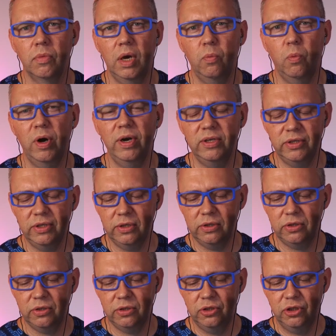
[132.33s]
And why is
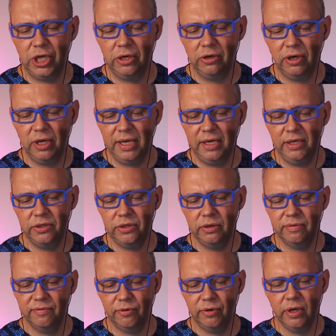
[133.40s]
it generally
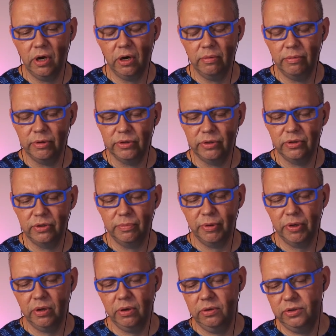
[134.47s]
easier for e-commerce? Is it
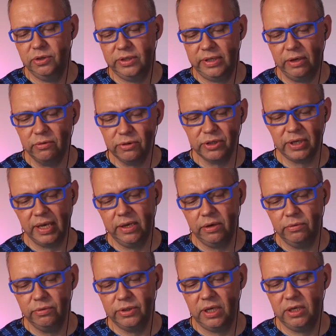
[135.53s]
because sales
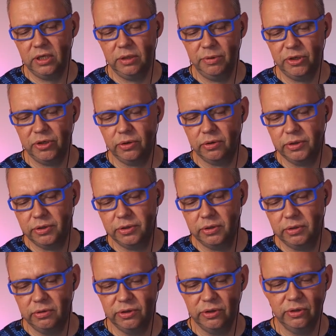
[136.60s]
cycles tend to be shorter,
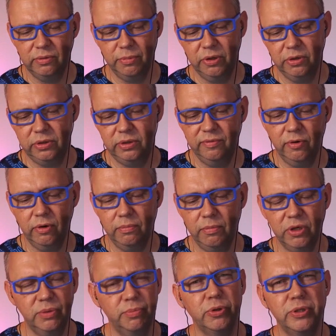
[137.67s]
or is it because you've got
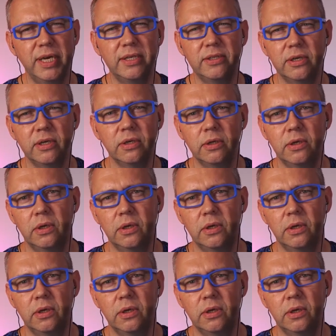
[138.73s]
much more data?